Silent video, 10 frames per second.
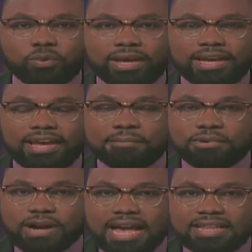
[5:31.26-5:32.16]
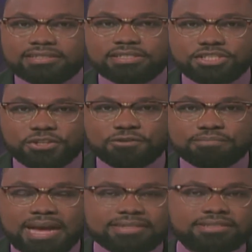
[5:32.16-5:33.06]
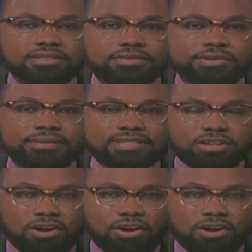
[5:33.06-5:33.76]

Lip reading: away a brand new Mazda 3 this